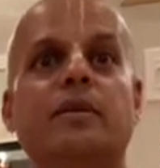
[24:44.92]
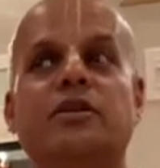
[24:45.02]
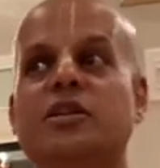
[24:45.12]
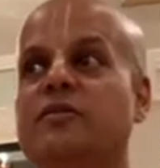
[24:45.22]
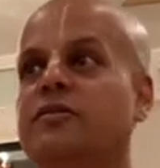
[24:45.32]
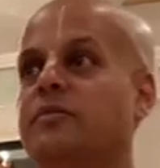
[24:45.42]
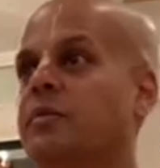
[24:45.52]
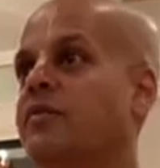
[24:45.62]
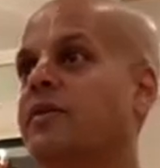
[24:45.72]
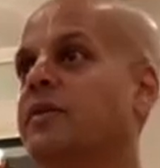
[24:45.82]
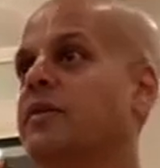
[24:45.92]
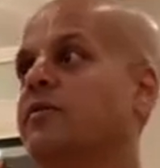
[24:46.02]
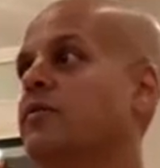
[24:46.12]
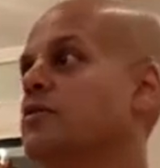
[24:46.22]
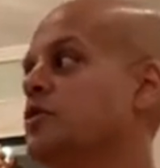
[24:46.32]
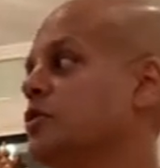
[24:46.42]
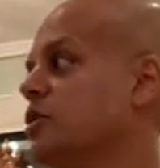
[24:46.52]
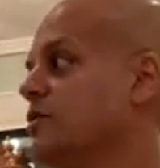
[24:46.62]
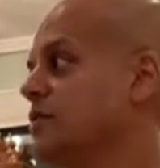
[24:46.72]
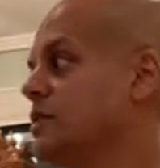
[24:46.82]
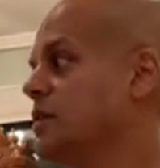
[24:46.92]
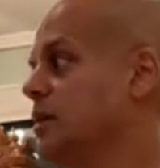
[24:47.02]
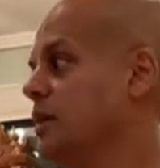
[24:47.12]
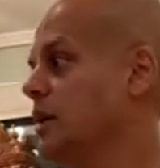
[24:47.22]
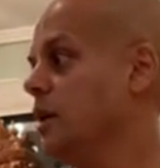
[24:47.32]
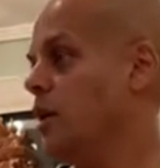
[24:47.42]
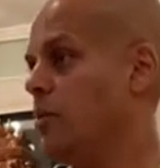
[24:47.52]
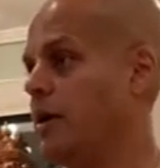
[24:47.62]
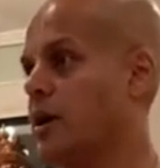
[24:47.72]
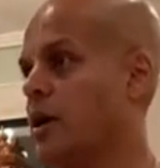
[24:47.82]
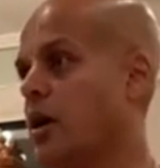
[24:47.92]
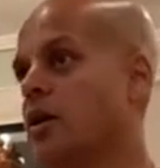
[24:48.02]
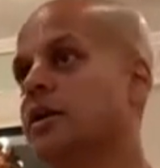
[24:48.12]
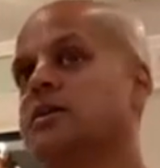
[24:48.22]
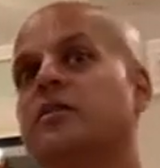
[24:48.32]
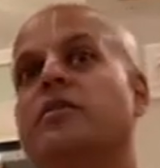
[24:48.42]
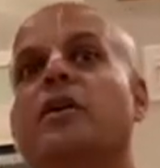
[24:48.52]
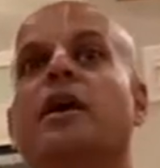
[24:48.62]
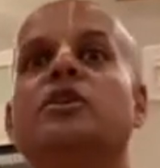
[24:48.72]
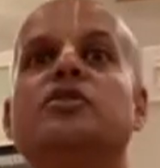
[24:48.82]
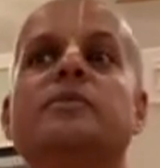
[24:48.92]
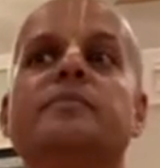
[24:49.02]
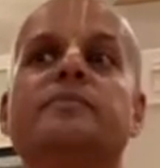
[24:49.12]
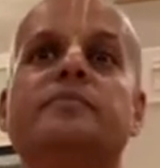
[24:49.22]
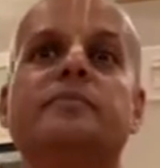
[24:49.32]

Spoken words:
achieve devotional service, regardless of your ashram.